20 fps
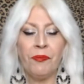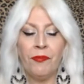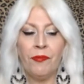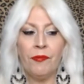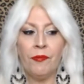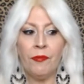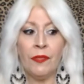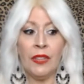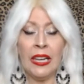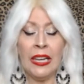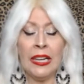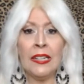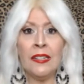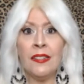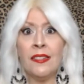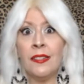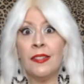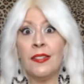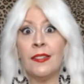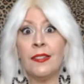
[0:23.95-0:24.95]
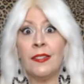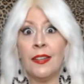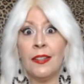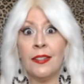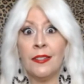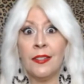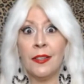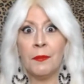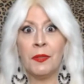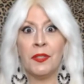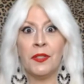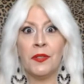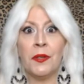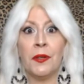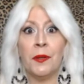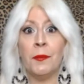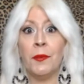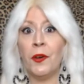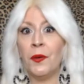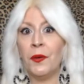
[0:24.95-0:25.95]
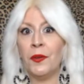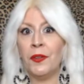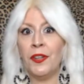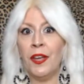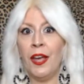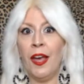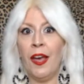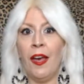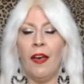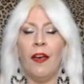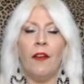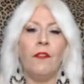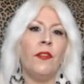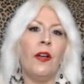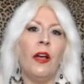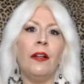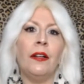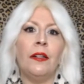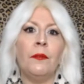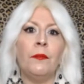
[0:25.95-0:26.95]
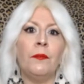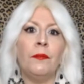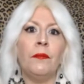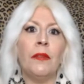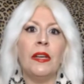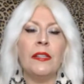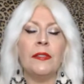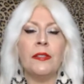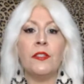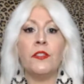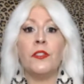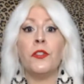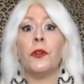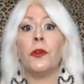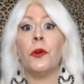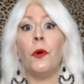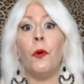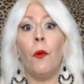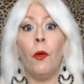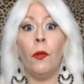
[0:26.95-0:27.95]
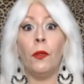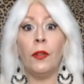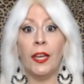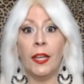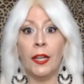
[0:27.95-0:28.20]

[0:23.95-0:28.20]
In today's episode I'm going to have my sister call in.